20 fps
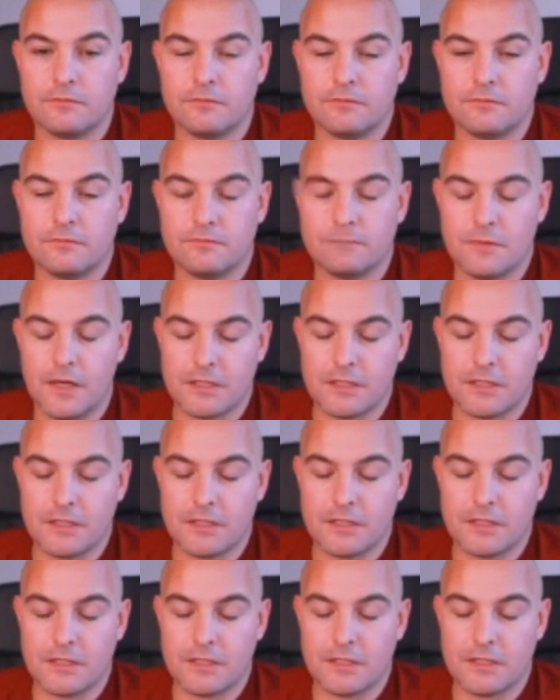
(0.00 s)
external
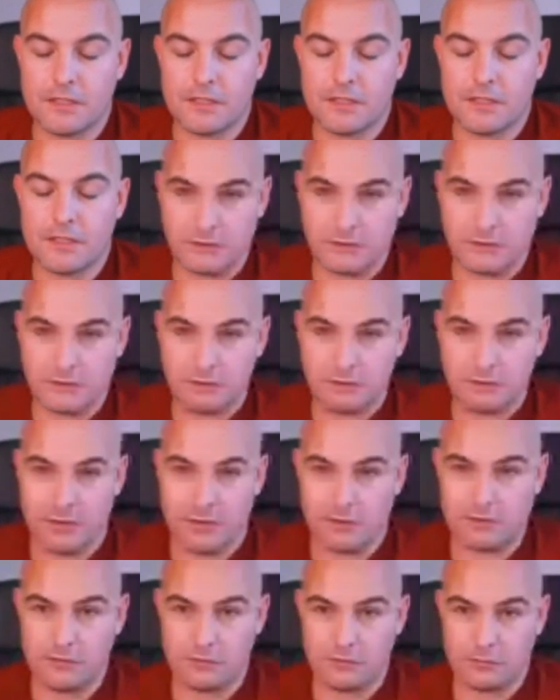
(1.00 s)
situational awareness is
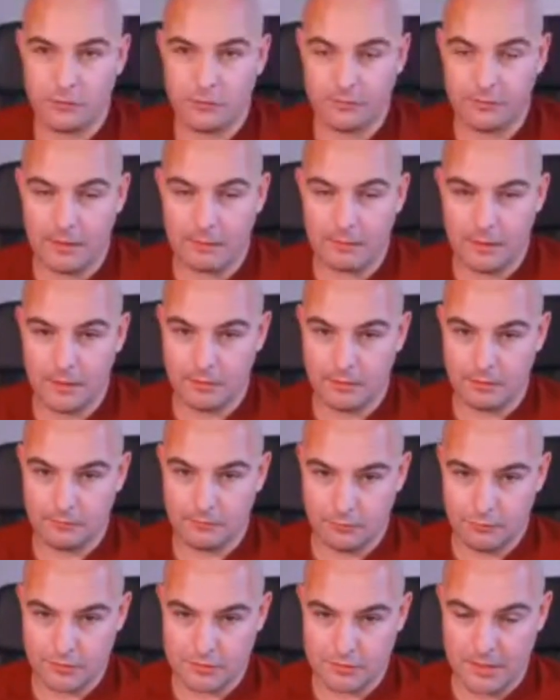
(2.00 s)
what's happening
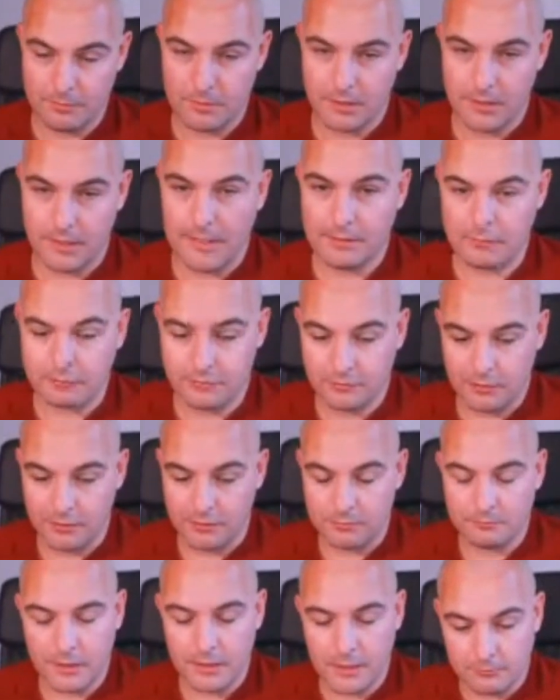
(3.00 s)
outside. Now,